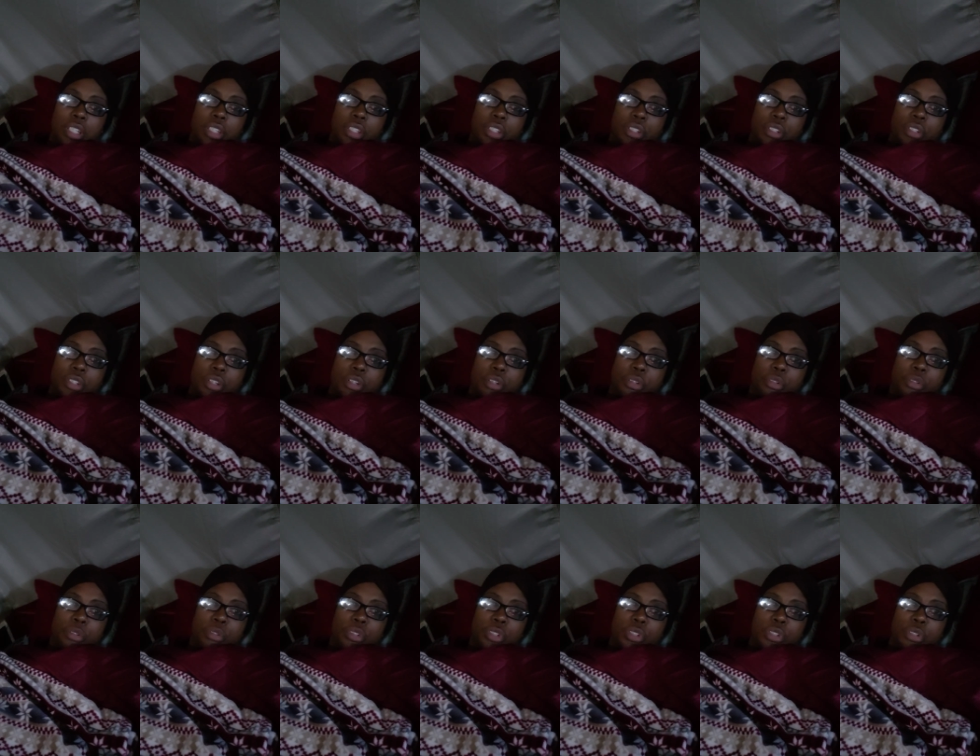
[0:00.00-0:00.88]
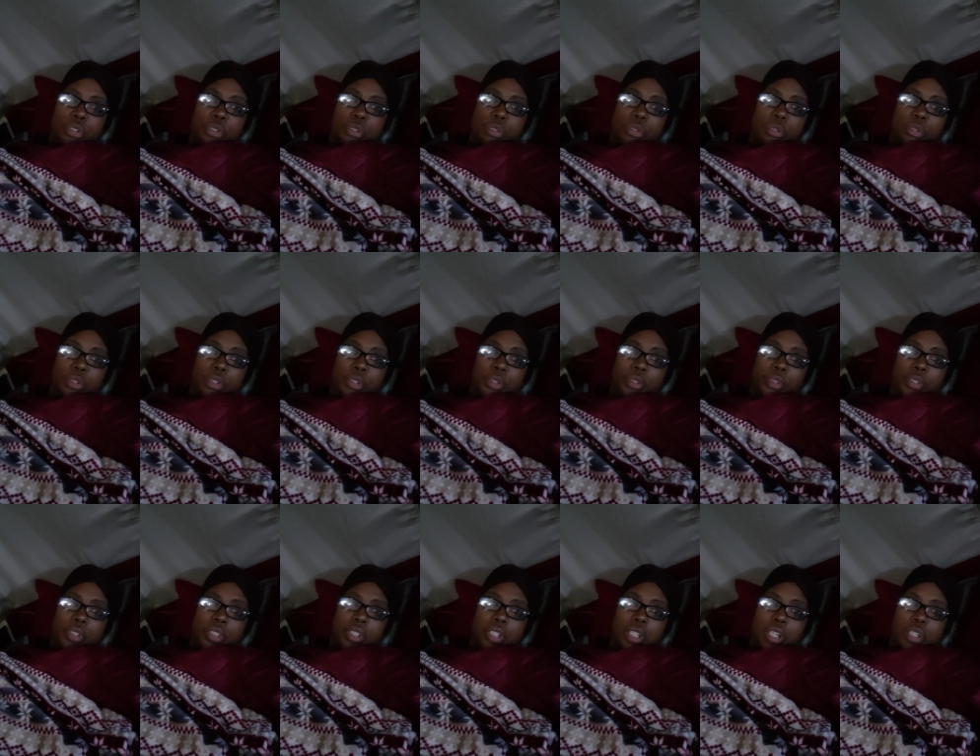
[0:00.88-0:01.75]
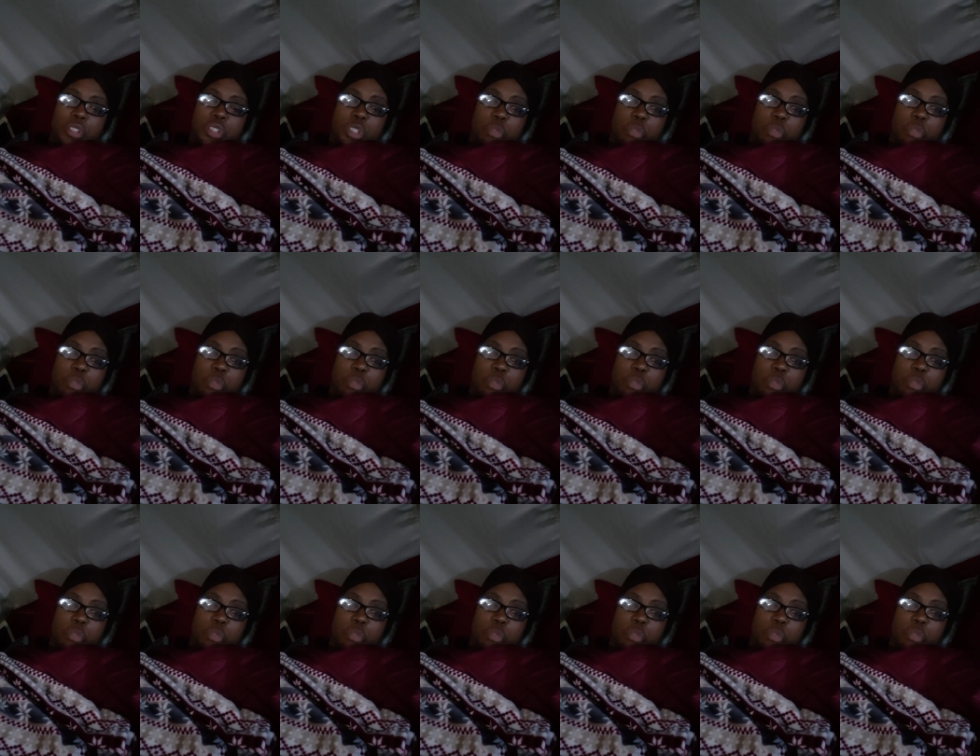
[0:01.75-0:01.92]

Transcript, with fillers: you know, to uh,